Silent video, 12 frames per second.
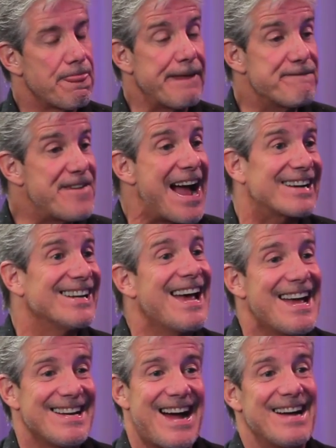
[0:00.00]
In fact,
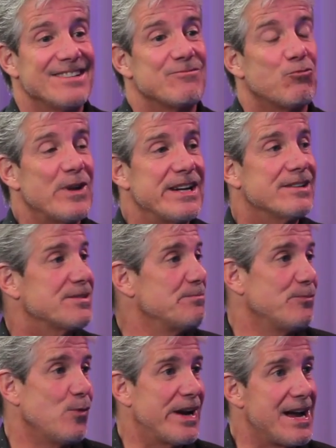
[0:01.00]
I read it
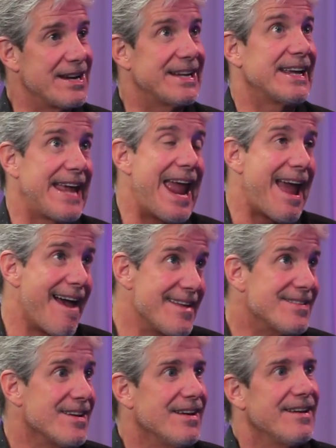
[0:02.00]
when I
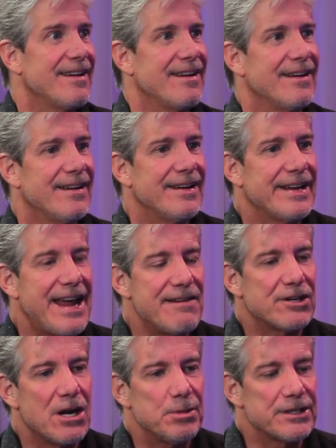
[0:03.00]
can, uh, and
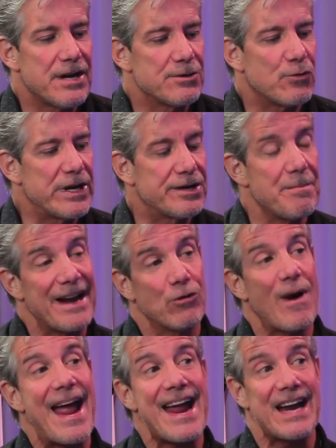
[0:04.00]
have a couple of times read it to my
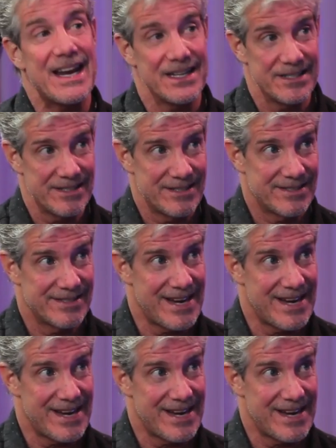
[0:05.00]
grandkids.